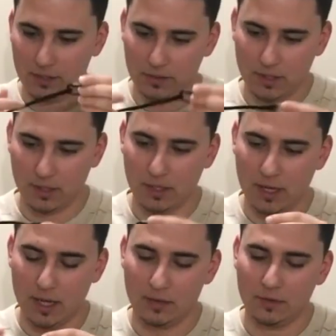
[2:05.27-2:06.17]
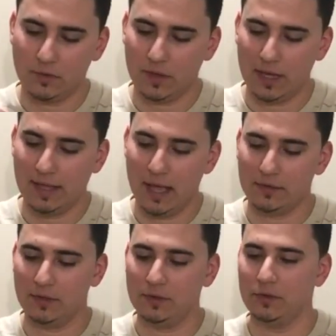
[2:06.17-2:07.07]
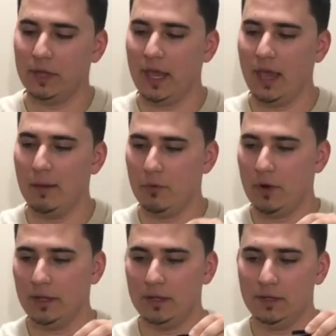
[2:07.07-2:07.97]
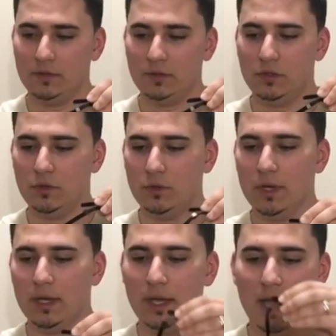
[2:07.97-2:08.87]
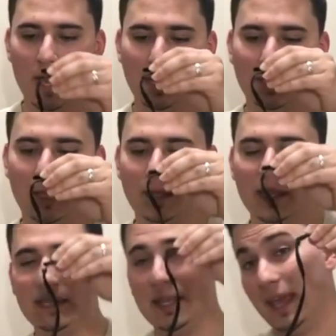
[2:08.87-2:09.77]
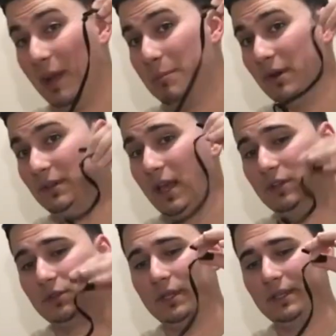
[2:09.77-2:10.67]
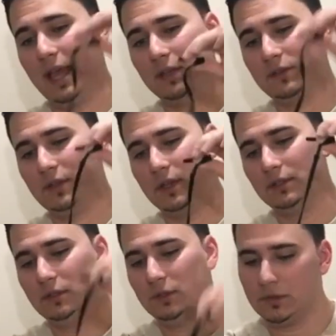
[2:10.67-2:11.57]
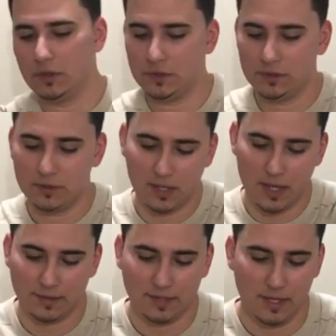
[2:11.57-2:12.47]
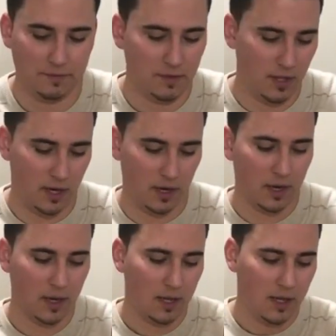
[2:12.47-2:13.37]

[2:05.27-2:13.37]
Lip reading: You can just attach this to the camera and this to anything that the camera is actually attached onto, so there's a lot of safety there.